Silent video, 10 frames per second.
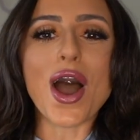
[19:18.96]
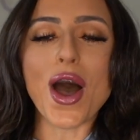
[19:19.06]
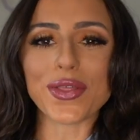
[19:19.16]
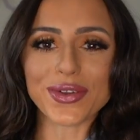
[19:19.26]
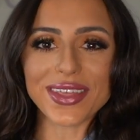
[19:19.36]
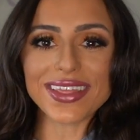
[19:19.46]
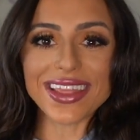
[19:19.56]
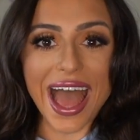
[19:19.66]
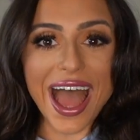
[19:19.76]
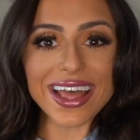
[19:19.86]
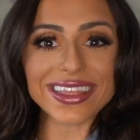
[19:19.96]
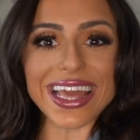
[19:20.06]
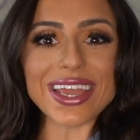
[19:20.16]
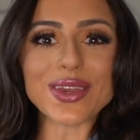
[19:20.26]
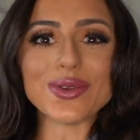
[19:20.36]
Other than that,
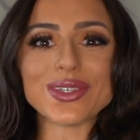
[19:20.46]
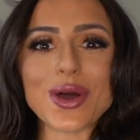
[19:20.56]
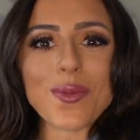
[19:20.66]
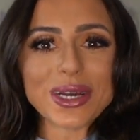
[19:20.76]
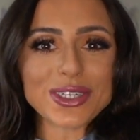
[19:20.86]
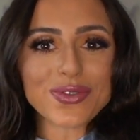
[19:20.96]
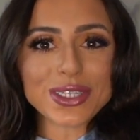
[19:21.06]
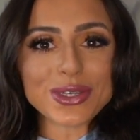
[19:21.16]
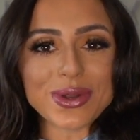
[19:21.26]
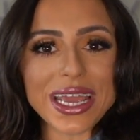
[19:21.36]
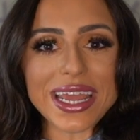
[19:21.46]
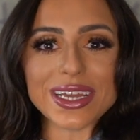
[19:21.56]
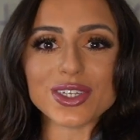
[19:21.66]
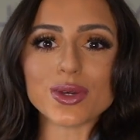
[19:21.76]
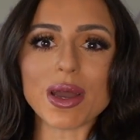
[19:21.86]
thank you so much for tuning
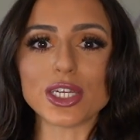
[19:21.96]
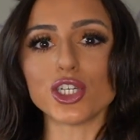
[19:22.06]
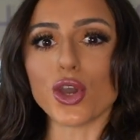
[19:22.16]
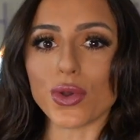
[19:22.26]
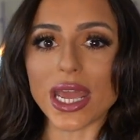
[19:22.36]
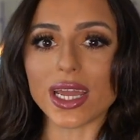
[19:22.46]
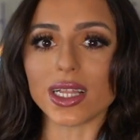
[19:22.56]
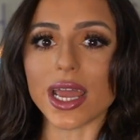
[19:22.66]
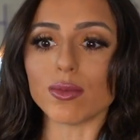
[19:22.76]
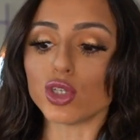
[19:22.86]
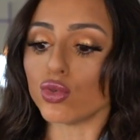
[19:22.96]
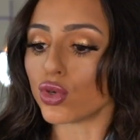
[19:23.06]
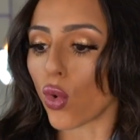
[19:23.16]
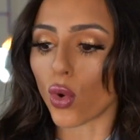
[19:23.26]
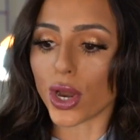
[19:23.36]
in to my show day glam
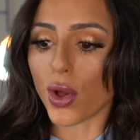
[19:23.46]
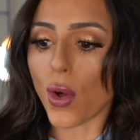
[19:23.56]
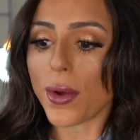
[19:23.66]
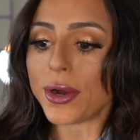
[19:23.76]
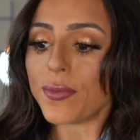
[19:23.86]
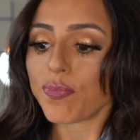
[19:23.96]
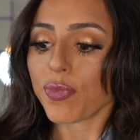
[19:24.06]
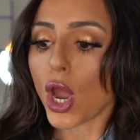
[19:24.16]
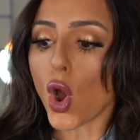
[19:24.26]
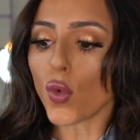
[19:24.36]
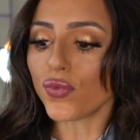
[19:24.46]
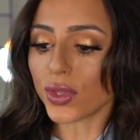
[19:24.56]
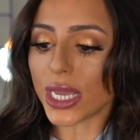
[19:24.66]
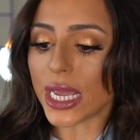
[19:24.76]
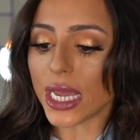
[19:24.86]
tutorial.
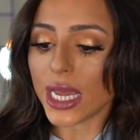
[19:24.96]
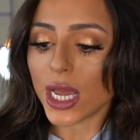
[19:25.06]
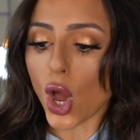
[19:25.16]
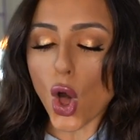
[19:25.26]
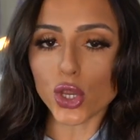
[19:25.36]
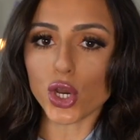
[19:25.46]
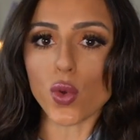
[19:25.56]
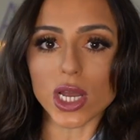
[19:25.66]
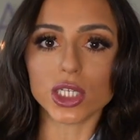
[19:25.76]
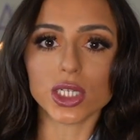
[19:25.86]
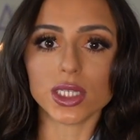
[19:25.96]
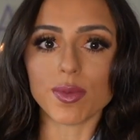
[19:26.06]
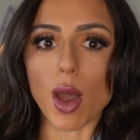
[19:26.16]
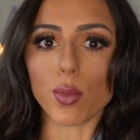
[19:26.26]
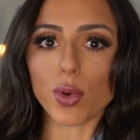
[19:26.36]
Hopefully, all your questions
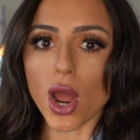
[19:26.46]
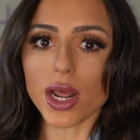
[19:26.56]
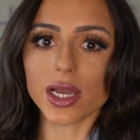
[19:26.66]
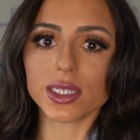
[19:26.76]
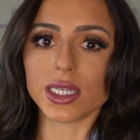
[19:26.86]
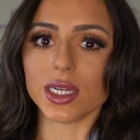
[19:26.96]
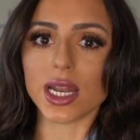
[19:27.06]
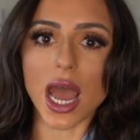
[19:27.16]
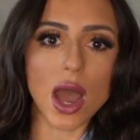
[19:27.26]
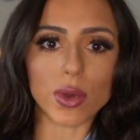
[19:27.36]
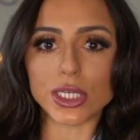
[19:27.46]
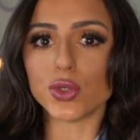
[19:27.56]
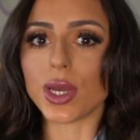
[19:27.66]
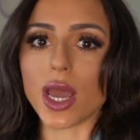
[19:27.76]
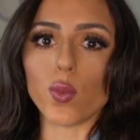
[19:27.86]
about products and how I
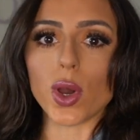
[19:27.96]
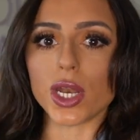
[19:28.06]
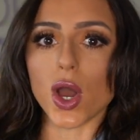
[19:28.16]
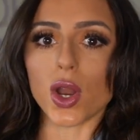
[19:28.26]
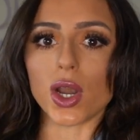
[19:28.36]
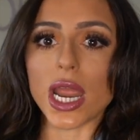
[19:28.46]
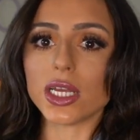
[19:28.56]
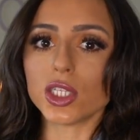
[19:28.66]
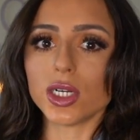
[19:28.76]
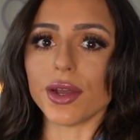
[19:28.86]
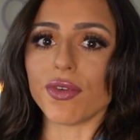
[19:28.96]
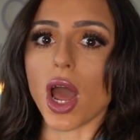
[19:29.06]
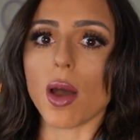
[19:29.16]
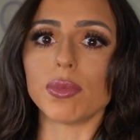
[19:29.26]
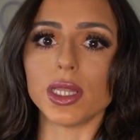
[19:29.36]
do it and whatnot are answered. If
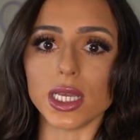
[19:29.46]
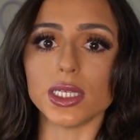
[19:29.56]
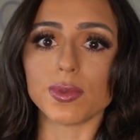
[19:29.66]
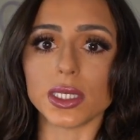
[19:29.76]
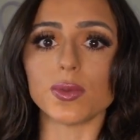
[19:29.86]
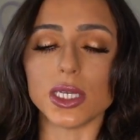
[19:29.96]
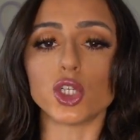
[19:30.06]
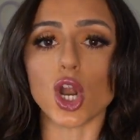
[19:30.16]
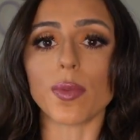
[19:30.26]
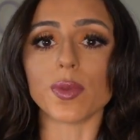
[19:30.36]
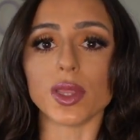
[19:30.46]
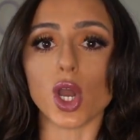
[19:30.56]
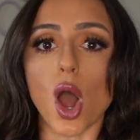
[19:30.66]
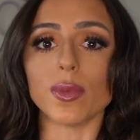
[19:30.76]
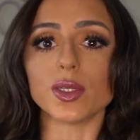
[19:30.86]
not, please, please, please drop them in the
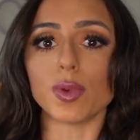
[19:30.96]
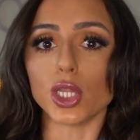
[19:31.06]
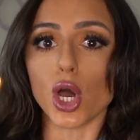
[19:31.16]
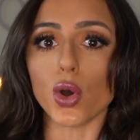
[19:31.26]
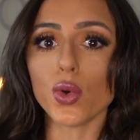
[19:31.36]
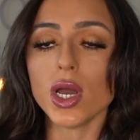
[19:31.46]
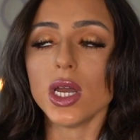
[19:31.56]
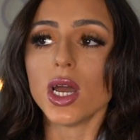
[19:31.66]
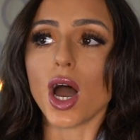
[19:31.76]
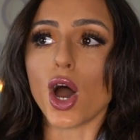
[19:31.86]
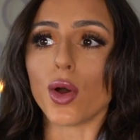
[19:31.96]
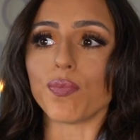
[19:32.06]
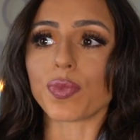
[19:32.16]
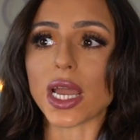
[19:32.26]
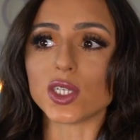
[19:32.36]
comments below.
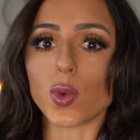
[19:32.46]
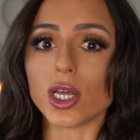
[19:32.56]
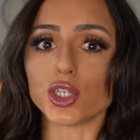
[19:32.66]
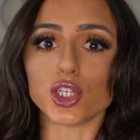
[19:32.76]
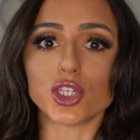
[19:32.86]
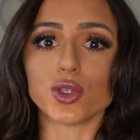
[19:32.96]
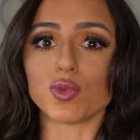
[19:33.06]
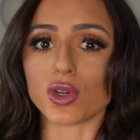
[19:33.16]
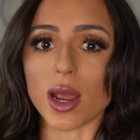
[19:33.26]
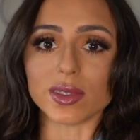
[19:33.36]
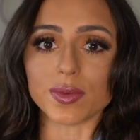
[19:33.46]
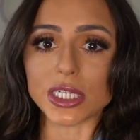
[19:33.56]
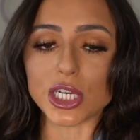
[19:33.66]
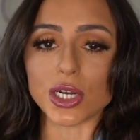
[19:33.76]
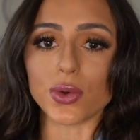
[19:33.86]
As well as just subscribe to my
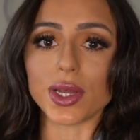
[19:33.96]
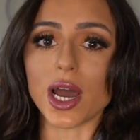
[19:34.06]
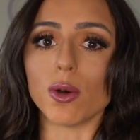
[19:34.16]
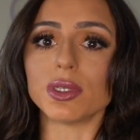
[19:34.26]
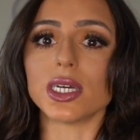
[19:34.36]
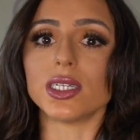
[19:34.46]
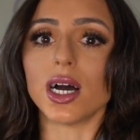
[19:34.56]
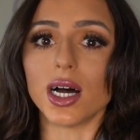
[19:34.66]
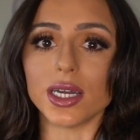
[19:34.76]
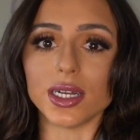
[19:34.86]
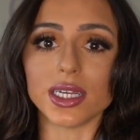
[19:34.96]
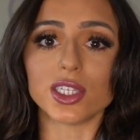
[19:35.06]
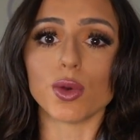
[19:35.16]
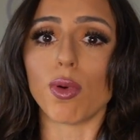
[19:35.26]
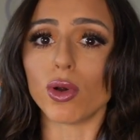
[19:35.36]
channel. It helps a ton. It
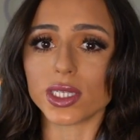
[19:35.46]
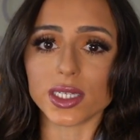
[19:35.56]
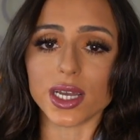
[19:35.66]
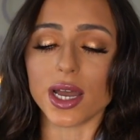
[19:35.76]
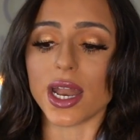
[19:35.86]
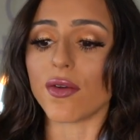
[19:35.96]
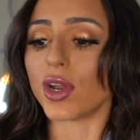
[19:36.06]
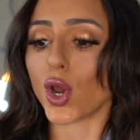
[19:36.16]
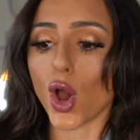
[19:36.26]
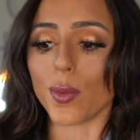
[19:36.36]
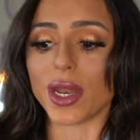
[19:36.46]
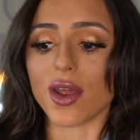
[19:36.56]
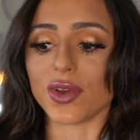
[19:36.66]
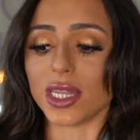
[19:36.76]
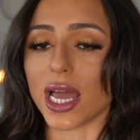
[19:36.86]
supports a ton. Every comment,
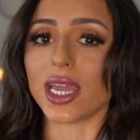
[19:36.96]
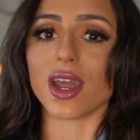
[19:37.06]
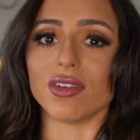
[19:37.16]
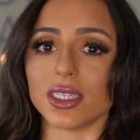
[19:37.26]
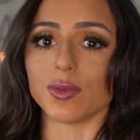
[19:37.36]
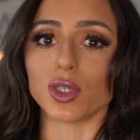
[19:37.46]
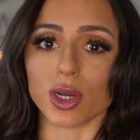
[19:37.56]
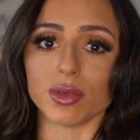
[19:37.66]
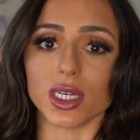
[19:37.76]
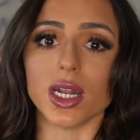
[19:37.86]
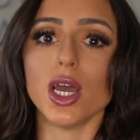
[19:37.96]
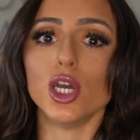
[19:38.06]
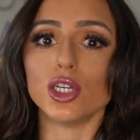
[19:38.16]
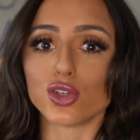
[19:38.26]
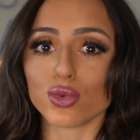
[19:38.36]
every like, every subscription
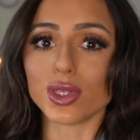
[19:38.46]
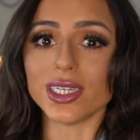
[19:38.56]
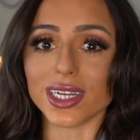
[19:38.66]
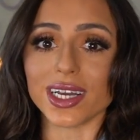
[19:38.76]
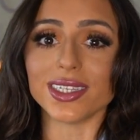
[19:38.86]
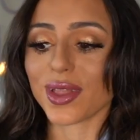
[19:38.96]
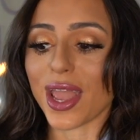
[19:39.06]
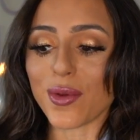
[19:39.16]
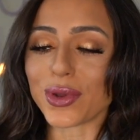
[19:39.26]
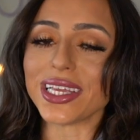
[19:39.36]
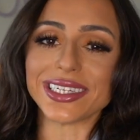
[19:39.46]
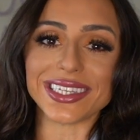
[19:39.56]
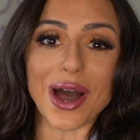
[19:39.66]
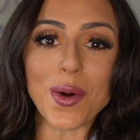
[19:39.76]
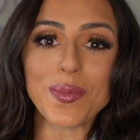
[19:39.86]
truly does. It really does
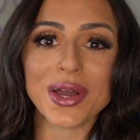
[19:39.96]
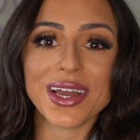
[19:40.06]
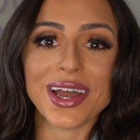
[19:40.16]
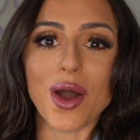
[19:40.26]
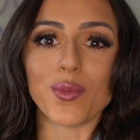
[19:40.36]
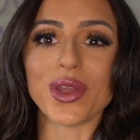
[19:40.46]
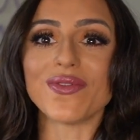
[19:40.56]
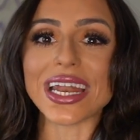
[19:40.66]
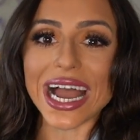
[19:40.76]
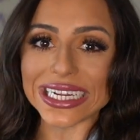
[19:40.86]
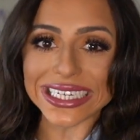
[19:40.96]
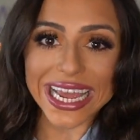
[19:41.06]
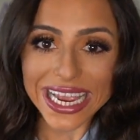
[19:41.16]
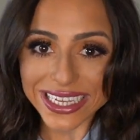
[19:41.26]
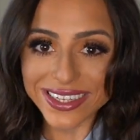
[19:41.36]
help. We have 9
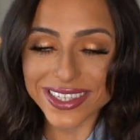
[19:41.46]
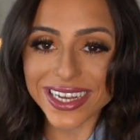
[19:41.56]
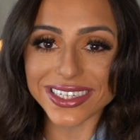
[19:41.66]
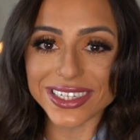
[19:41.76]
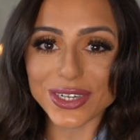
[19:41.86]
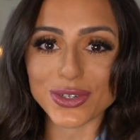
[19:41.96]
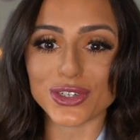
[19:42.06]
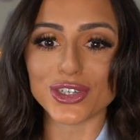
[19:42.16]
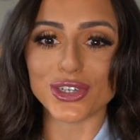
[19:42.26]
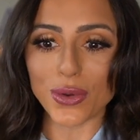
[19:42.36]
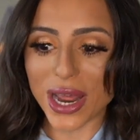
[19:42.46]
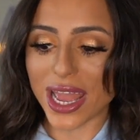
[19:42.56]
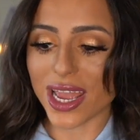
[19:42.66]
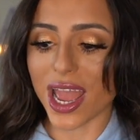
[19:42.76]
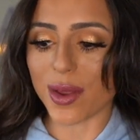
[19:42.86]
days until show
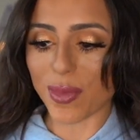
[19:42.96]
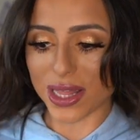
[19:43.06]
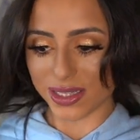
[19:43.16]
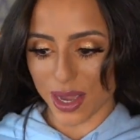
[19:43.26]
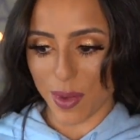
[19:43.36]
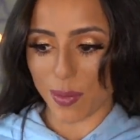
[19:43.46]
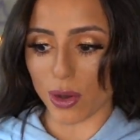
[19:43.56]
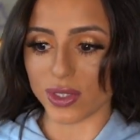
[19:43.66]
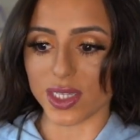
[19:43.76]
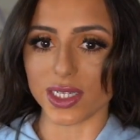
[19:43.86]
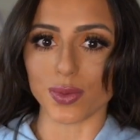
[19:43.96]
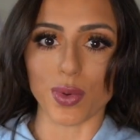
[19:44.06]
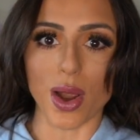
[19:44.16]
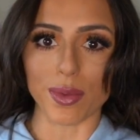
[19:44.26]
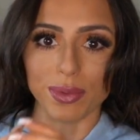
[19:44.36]
day, and by the time I post this,
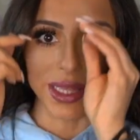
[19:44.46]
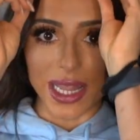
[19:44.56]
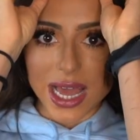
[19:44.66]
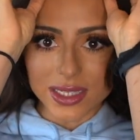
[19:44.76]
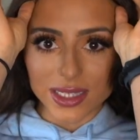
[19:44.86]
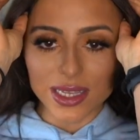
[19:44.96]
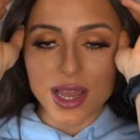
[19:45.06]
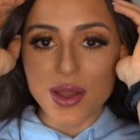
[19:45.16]
probably less.